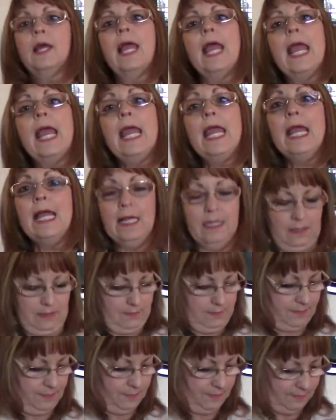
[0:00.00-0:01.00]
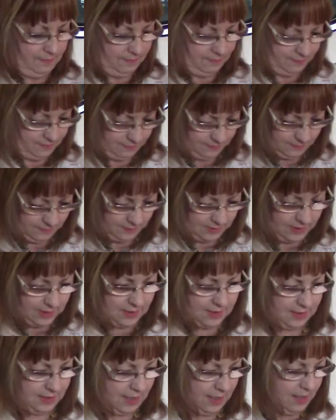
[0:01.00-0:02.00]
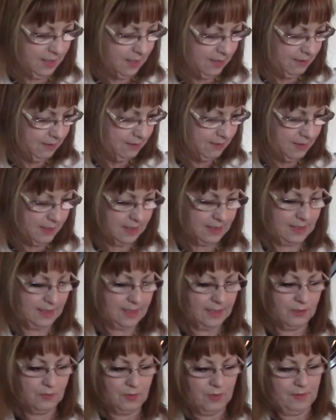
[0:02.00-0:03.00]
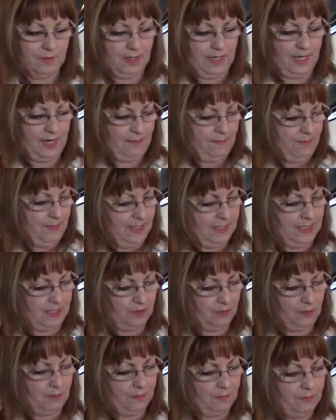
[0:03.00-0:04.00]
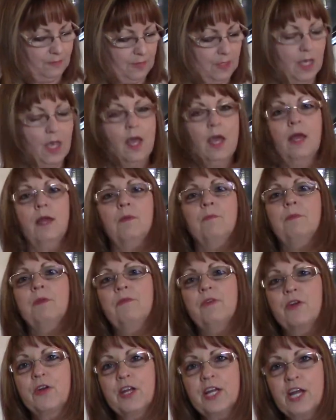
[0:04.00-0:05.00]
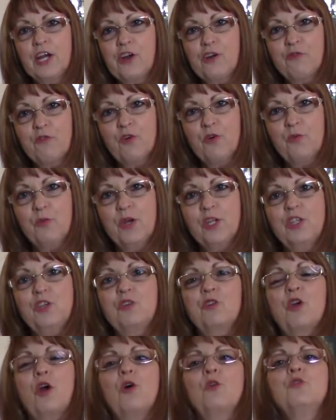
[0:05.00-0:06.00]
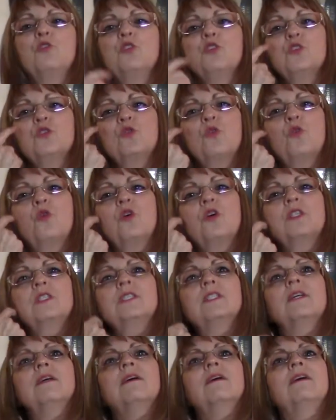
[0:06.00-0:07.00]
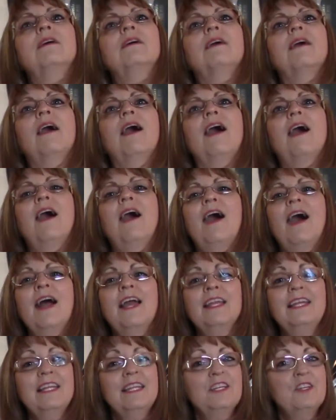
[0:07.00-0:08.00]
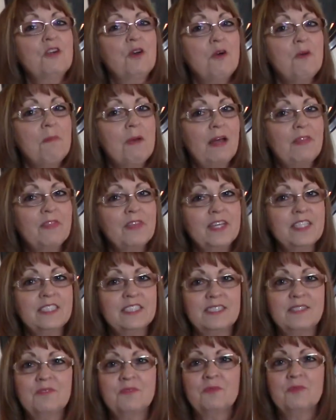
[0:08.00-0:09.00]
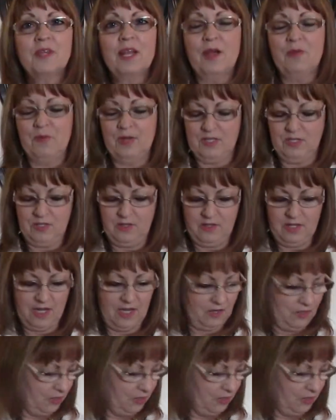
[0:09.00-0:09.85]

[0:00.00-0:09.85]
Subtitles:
and let's see, is it this one? Yep, it's this one. Be very careful when you go to the stores. I didn't know about this when I went to the